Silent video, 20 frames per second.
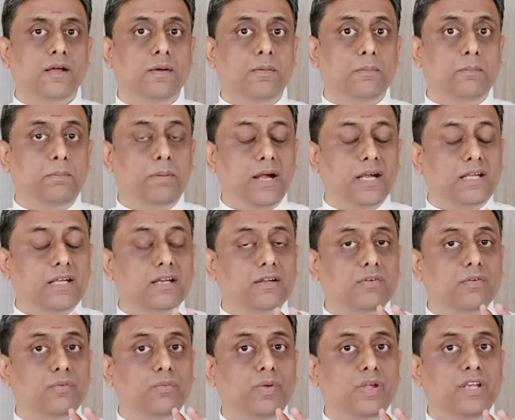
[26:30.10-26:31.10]
But
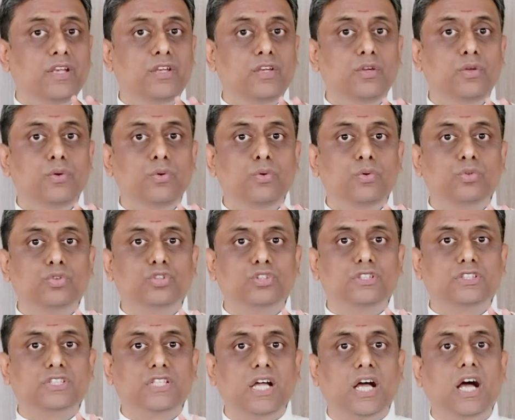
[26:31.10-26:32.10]
when you
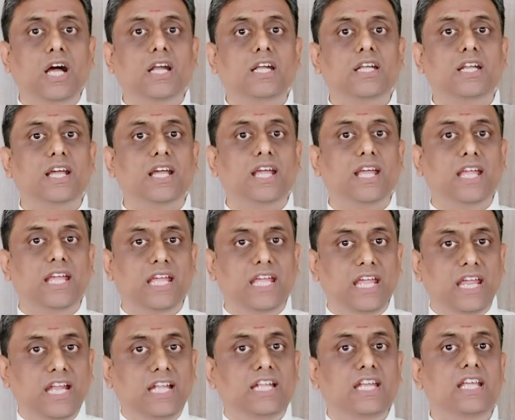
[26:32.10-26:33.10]
start
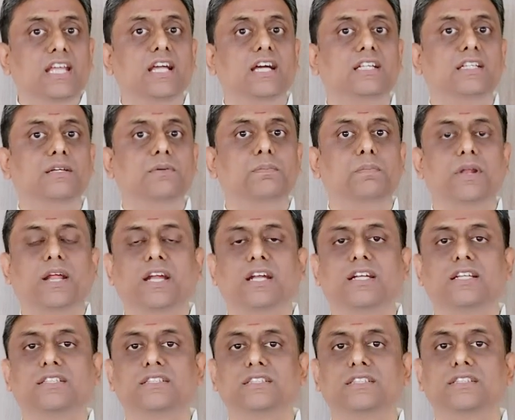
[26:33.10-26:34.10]
hating other
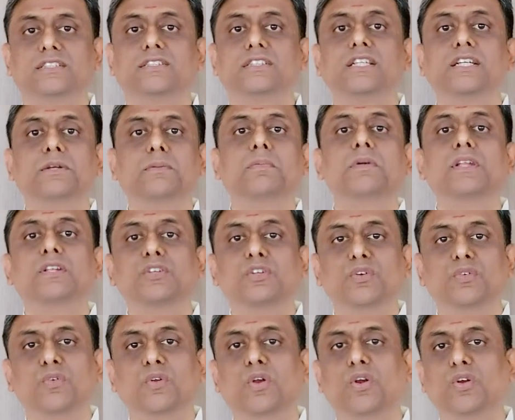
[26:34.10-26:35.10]
practices, it means you
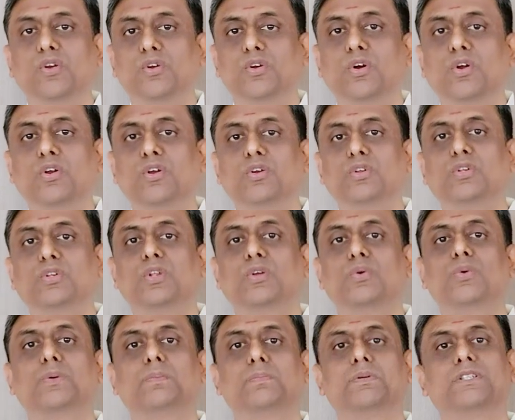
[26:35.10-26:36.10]
have not gone to the
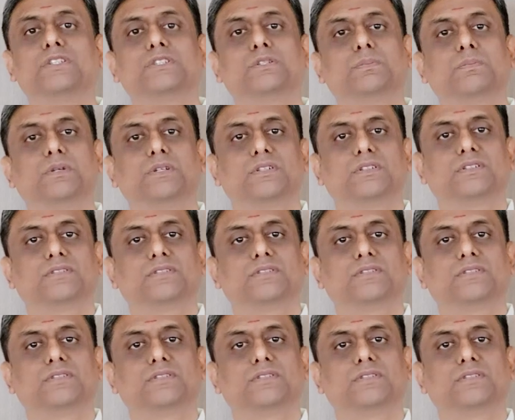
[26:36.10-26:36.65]
root principle.